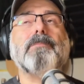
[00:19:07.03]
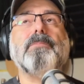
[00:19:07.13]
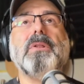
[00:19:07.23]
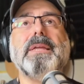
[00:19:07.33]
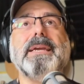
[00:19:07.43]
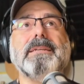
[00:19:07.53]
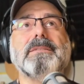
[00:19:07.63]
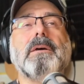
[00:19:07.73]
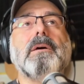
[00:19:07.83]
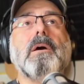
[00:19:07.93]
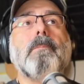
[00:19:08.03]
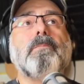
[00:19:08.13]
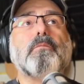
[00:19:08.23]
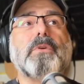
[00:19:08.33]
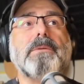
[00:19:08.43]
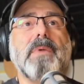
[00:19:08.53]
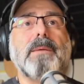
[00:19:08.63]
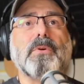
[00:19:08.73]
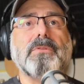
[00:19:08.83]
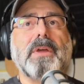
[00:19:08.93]
And please
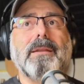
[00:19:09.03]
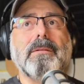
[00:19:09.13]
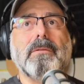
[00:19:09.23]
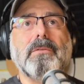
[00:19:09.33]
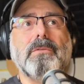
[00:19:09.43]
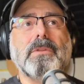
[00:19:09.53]
remember that